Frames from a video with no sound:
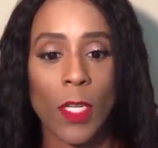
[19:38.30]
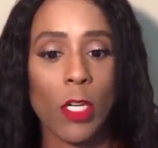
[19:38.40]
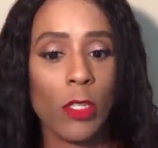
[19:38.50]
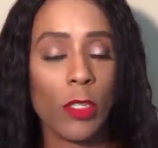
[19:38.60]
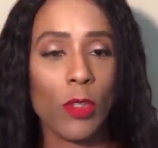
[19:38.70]

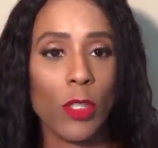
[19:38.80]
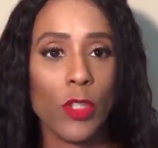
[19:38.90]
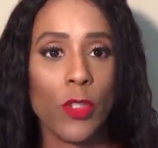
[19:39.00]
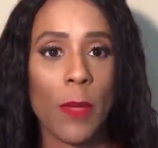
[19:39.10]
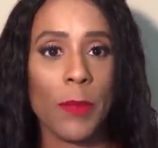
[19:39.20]
hurts or
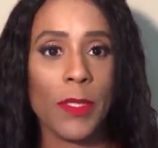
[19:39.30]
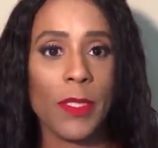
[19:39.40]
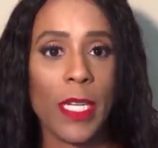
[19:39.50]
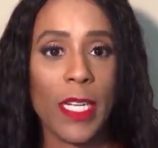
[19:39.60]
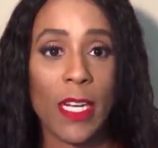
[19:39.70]
traumas,
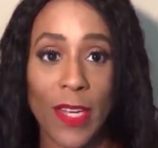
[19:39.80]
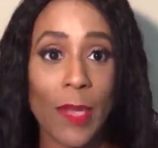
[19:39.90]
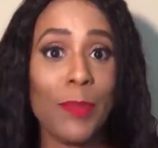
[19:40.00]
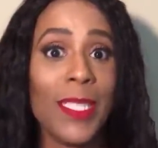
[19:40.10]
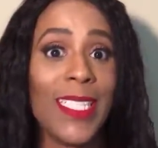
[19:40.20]
and I've
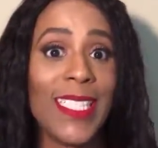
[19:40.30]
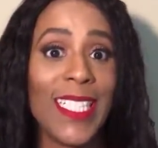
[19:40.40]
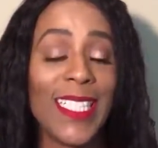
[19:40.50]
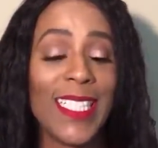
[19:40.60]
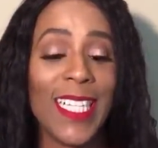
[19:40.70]
had
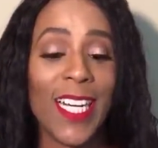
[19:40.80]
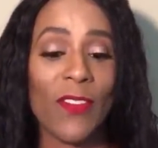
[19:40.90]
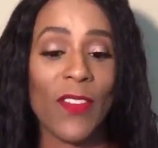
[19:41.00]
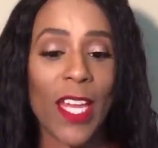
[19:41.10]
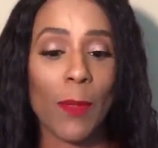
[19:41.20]
plenty.
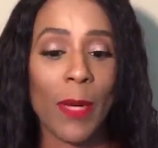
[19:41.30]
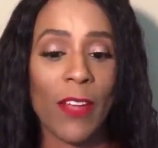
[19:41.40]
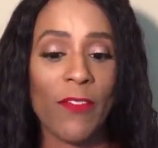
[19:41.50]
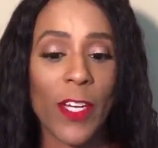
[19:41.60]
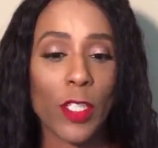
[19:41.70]
I've had
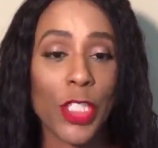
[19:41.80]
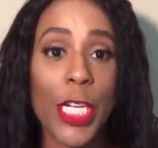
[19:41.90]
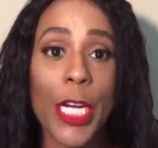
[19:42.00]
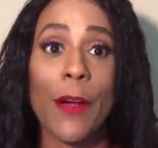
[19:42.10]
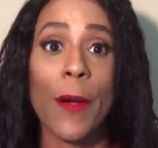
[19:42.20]
my fair
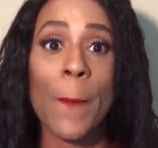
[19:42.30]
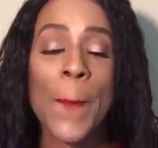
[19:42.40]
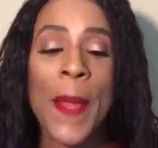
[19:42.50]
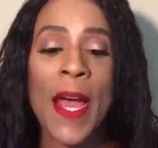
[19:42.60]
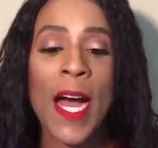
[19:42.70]
share.
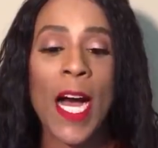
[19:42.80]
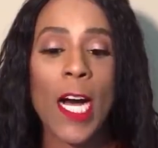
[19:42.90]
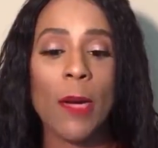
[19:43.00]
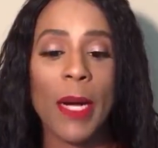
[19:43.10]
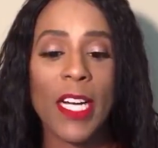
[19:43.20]

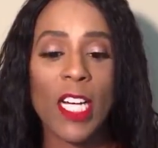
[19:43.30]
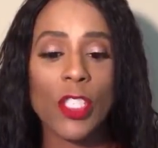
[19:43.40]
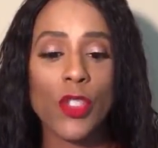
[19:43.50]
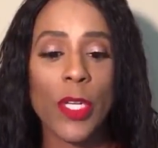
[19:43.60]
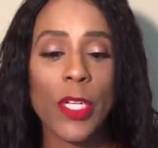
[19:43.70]
I
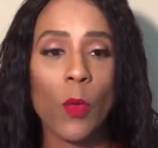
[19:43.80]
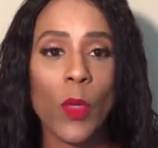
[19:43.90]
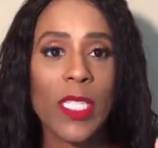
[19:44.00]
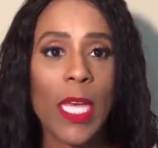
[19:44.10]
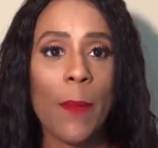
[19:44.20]
concentrate on
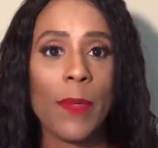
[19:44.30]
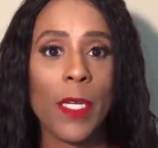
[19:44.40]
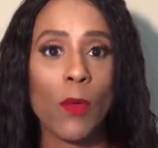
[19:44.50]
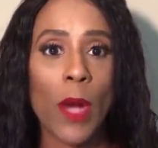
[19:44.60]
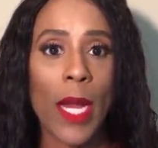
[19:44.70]
what is
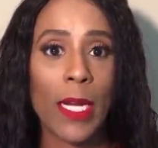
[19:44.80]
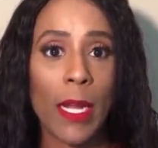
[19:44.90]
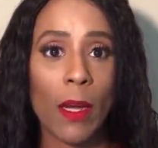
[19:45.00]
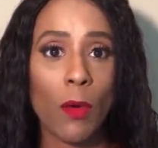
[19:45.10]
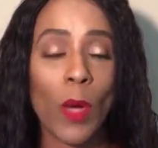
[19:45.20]
happening right
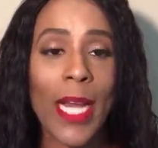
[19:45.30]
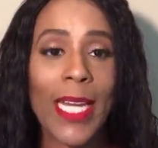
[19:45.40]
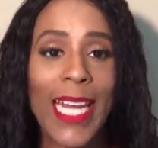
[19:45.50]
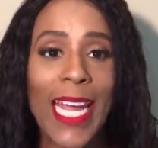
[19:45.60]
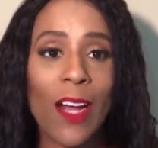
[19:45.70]
now. Right
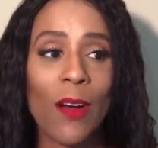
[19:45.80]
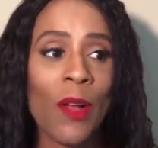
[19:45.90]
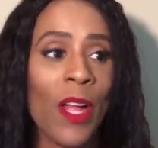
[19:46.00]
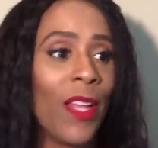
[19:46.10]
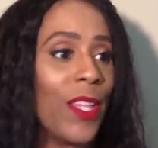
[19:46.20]
now,
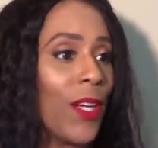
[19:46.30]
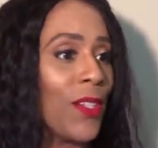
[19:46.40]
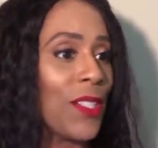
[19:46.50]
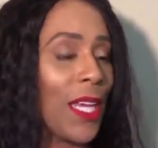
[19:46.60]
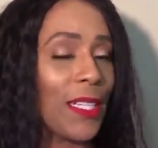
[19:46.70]
there
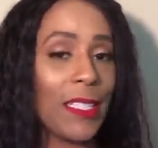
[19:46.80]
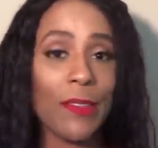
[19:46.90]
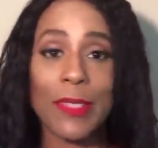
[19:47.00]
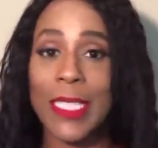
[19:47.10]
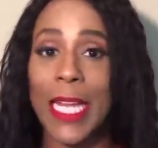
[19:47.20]
is not a
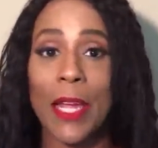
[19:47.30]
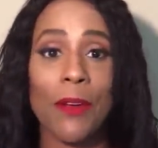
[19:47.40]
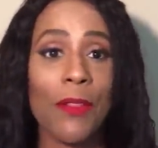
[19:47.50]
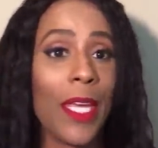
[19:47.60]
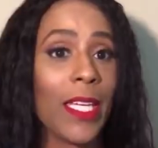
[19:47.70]
devil in
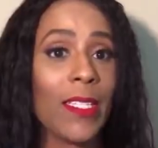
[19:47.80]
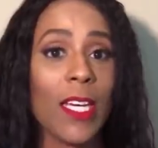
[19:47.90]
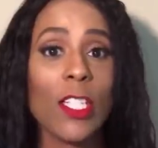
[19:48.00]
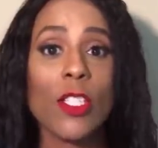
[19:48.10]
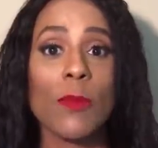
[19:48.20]
hell that can
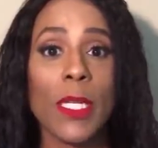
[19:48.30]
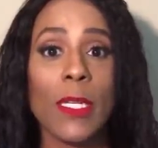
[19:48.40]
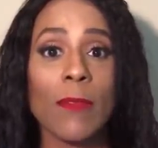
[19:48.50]
touch me